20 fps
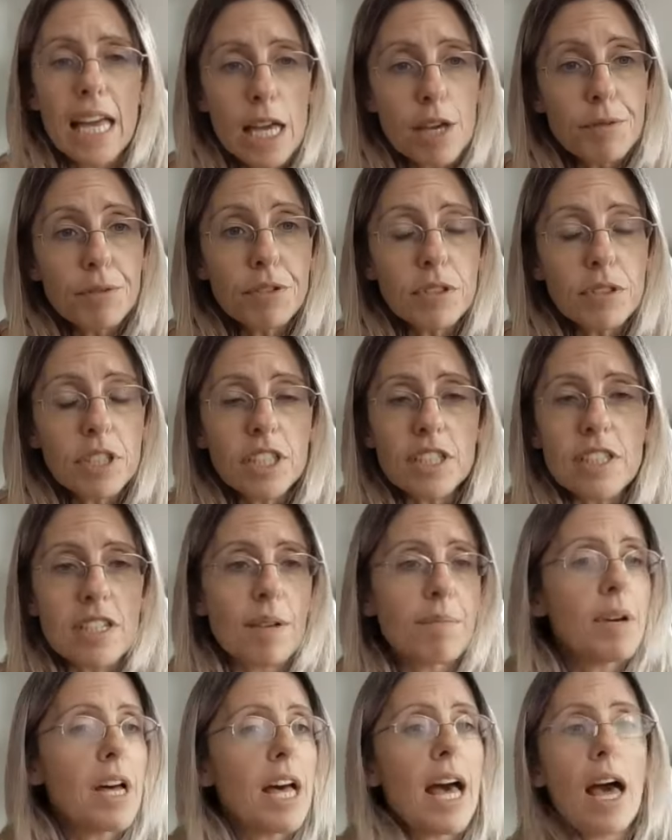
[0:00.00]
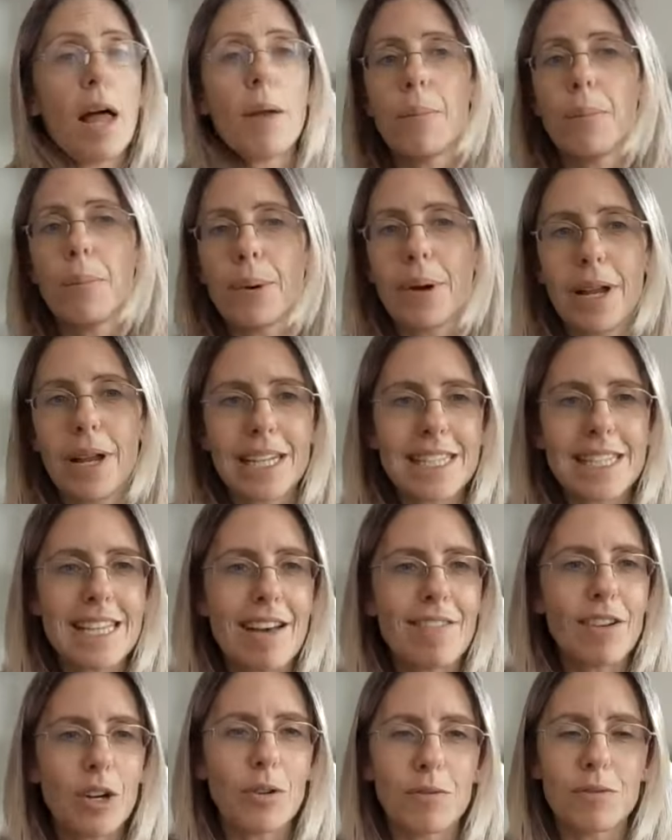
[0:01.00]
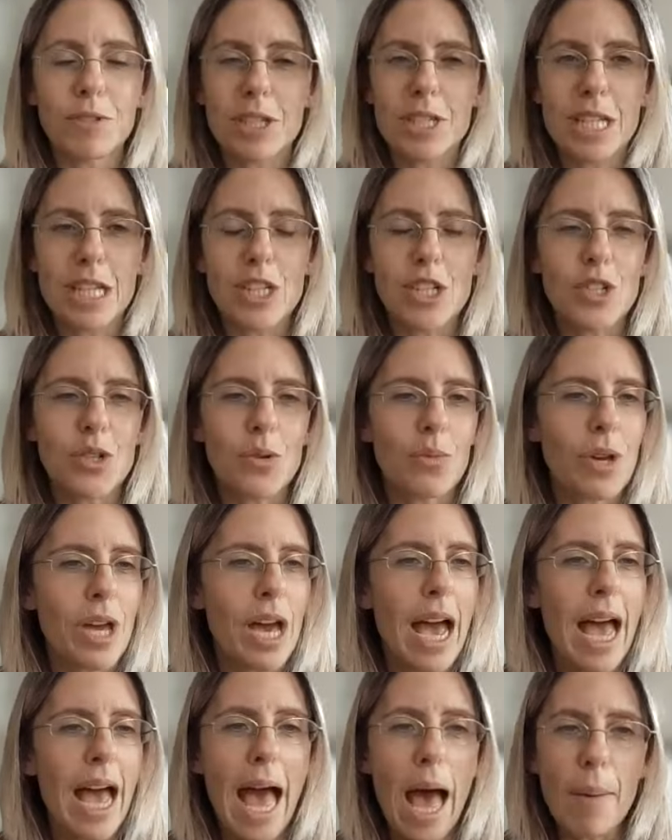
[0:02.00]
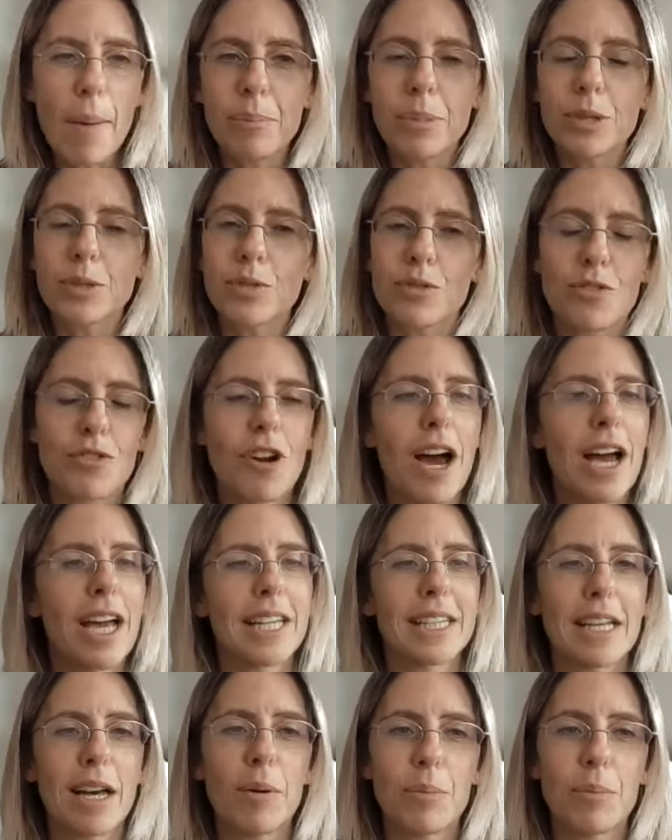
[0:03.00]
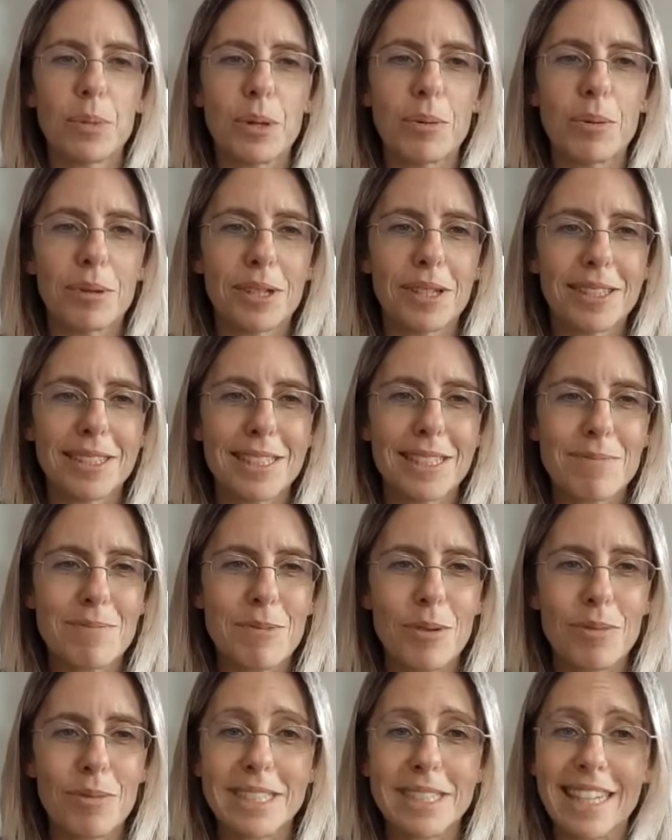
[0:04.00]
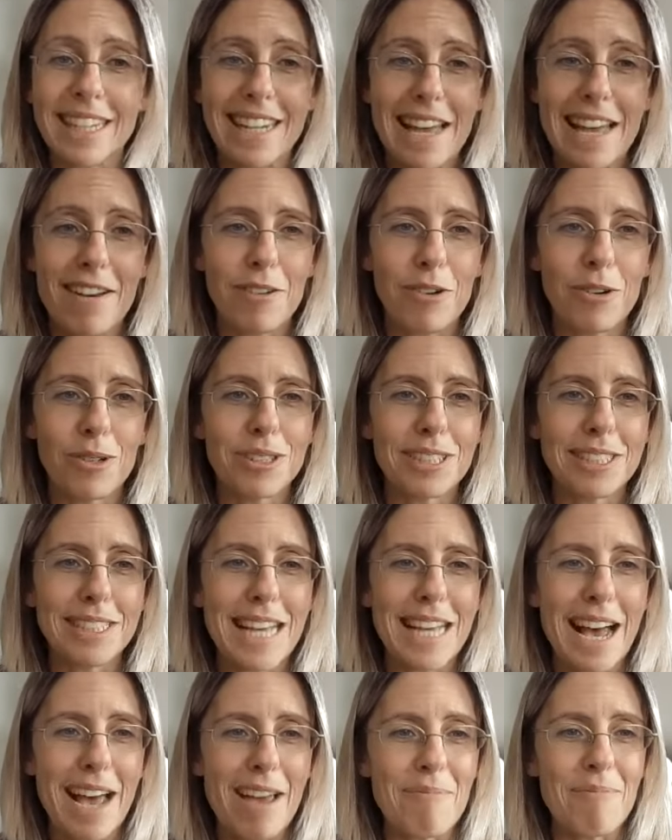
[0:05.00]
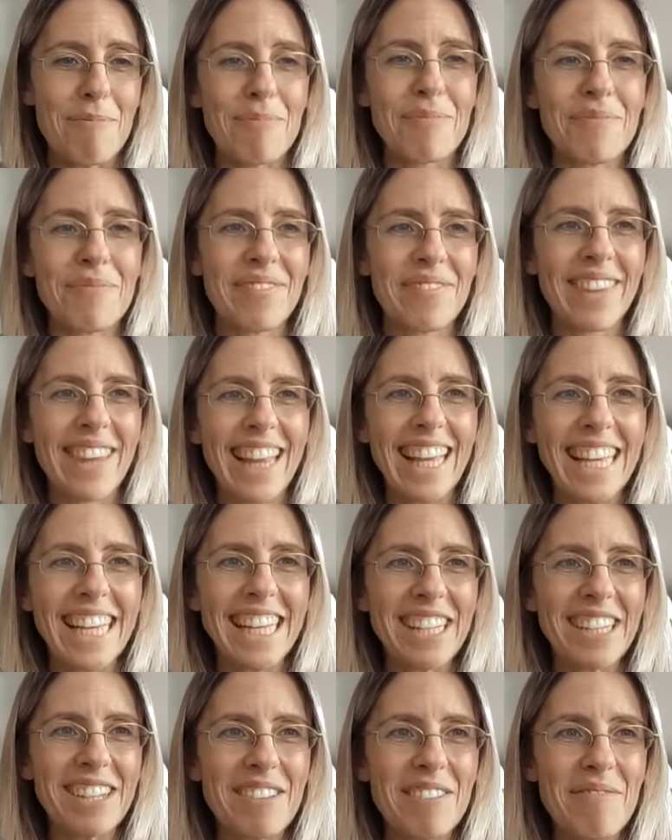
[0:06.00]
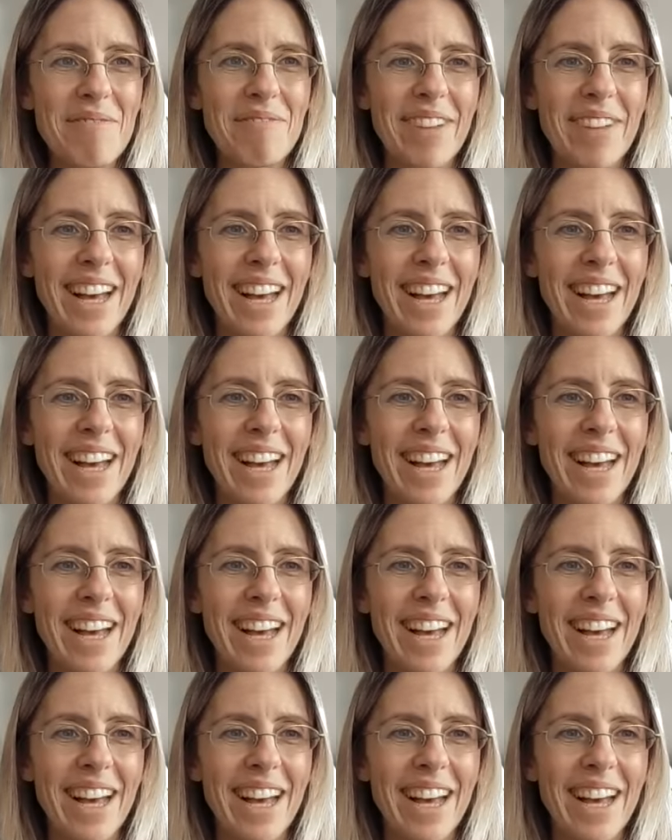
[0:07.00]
If you need some help, let's have a conversation. We are happy to try and help people in this moment and all the time. Thank you.